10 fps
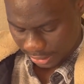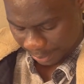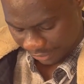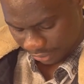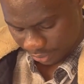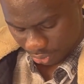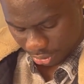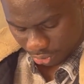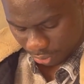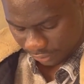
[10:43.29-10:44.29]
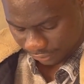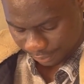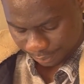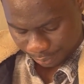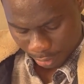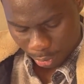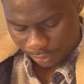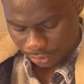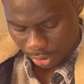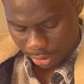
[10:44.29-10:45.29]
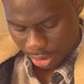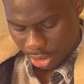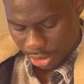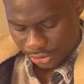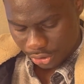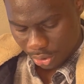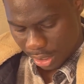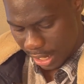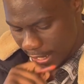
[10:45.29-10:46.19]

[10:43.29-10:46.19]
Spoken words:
apart from the one we've drawn. So